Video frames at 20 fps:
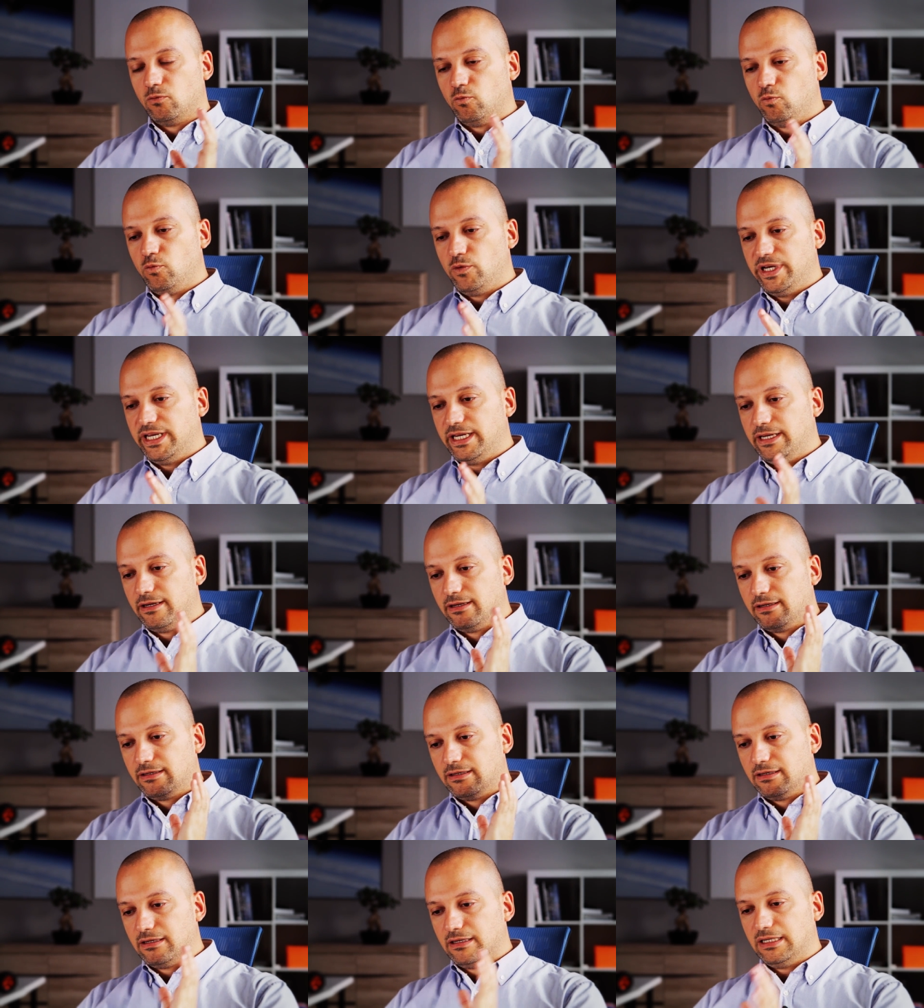
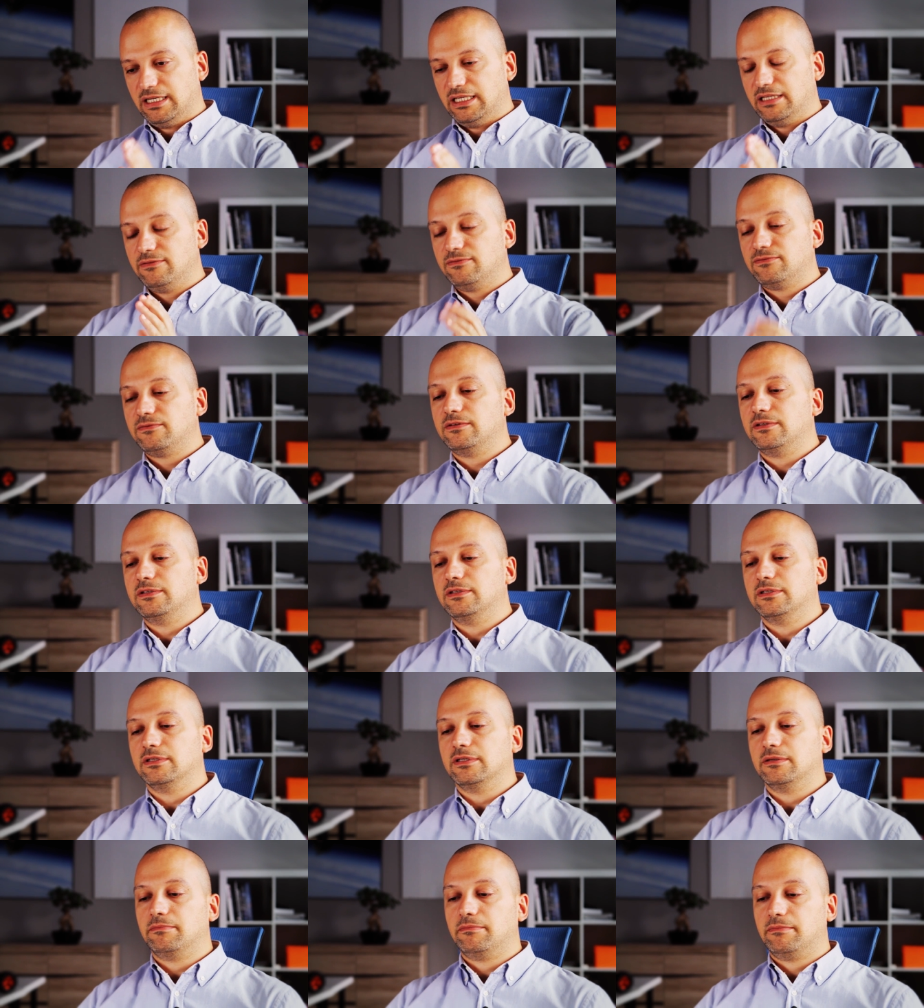We leave
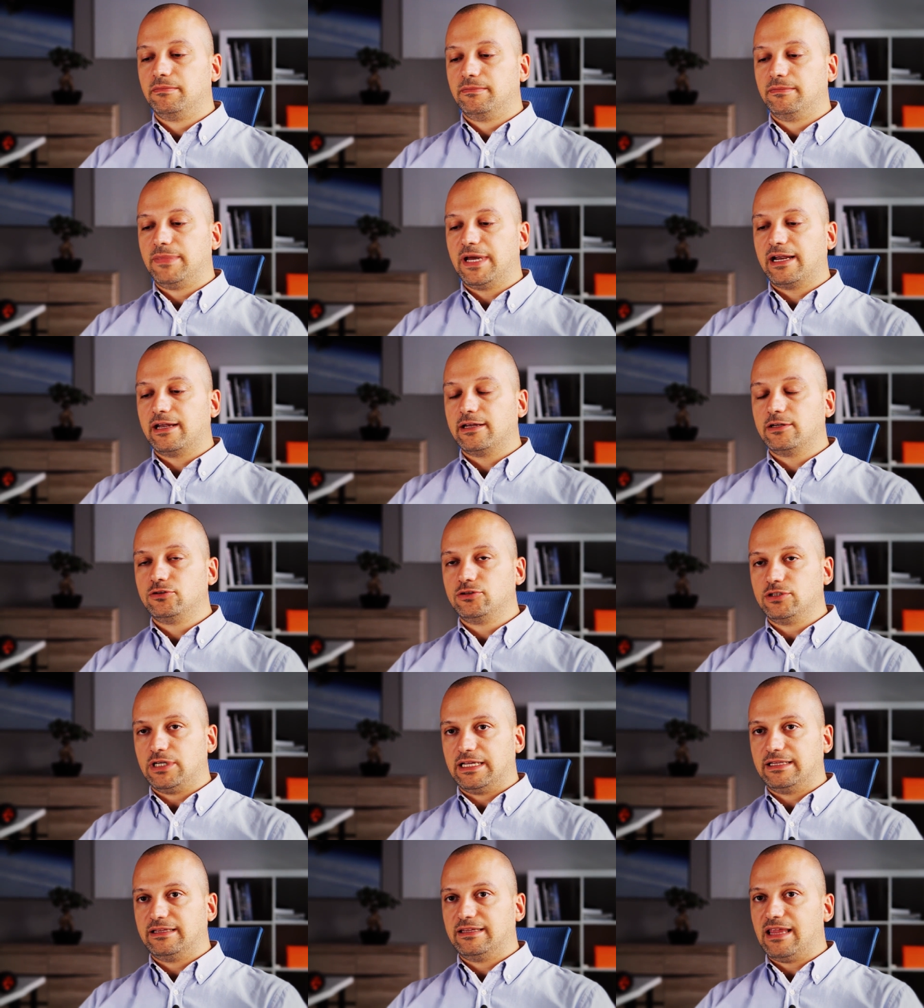the
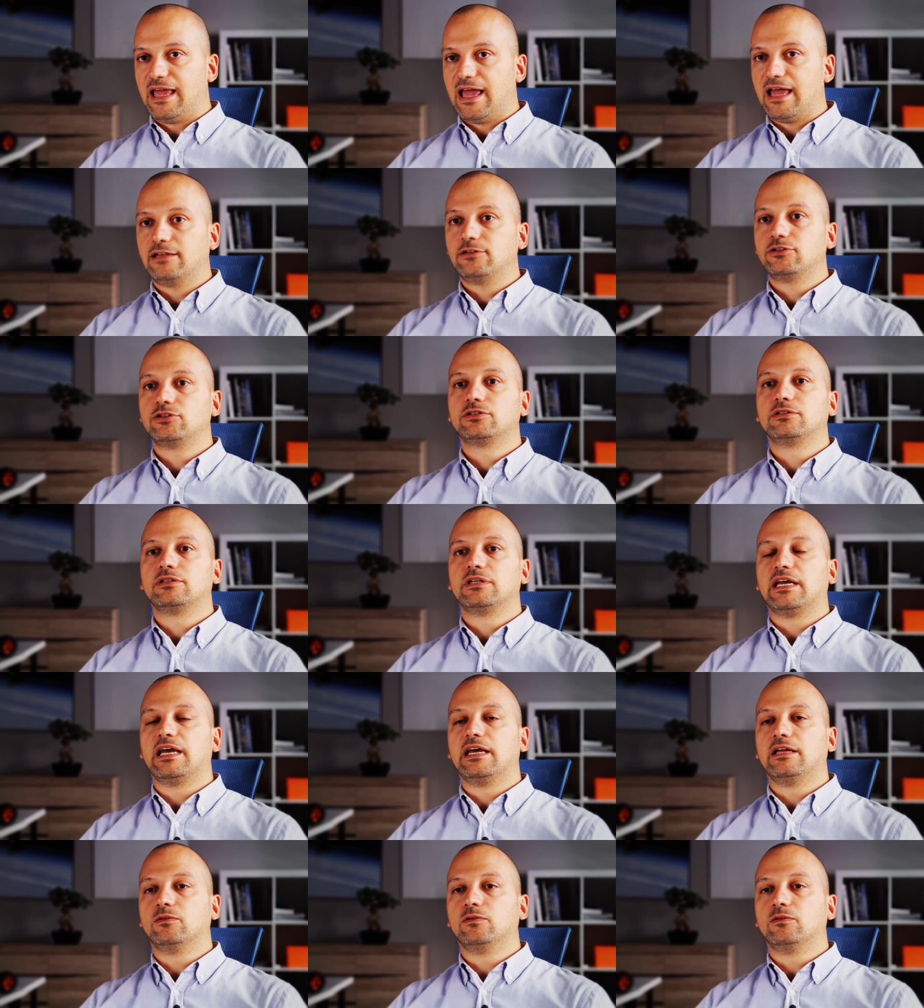package attached